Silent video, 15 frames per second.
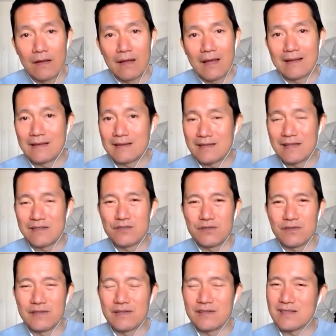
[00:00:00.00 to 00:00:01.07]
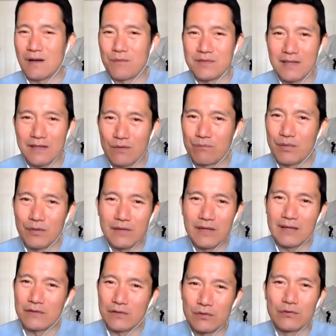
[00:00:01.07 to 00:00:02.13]
and essentially it's almost like you're building
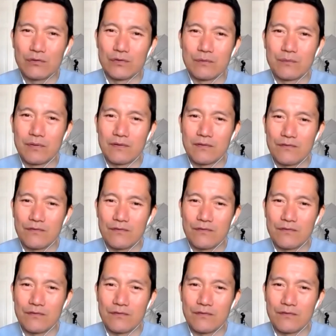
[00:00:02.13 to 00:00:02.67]
a new group